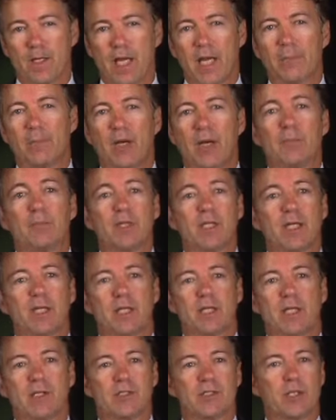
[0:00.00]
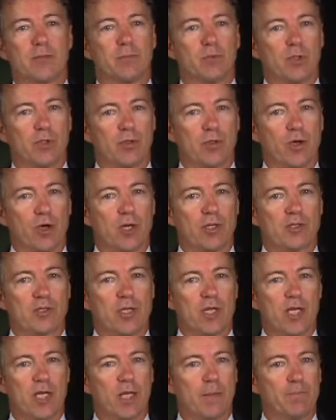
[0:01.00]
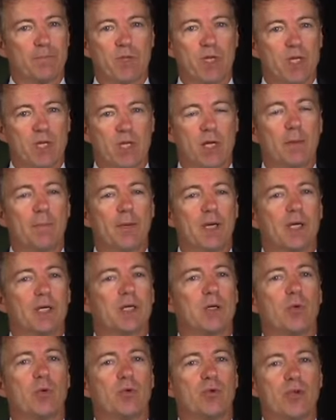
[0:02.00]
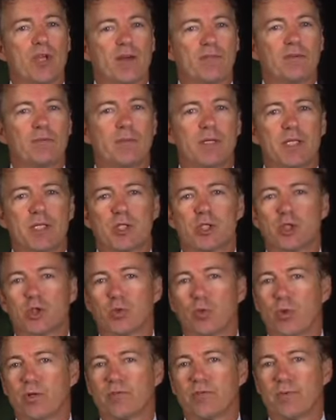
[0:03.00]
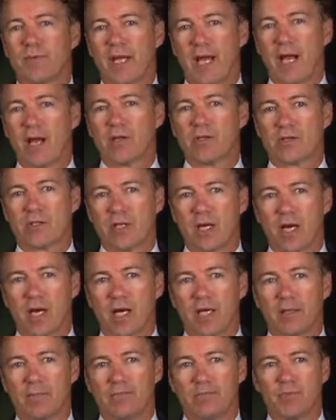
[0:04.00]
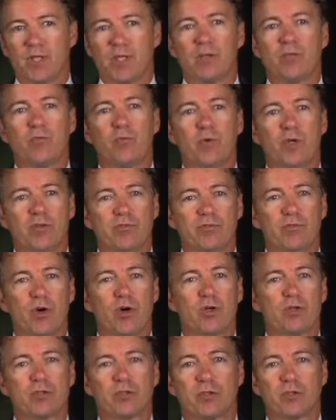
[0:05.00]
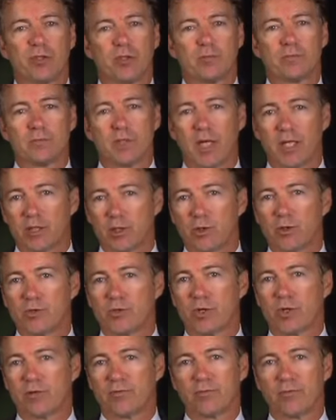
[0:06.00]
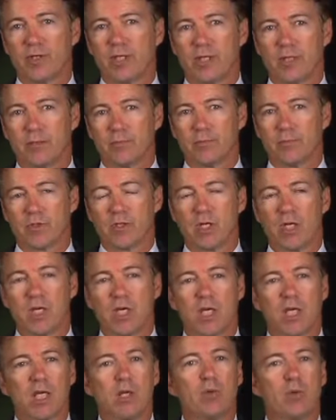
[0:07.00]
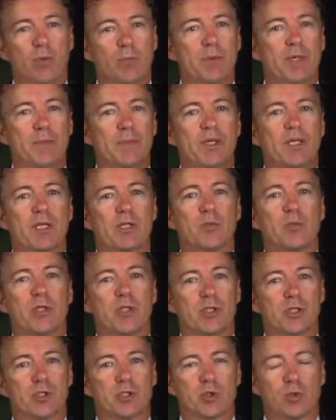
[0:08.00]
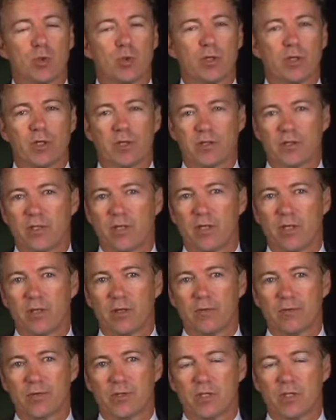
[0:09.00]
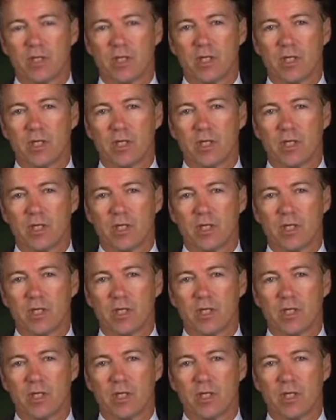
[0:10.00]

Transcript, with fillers: Abraham Lincoln had similar thoughts, saying, America will never be destroyed from the outside. If we falter and lose our freedoms, it will be because we destroyed ourselves.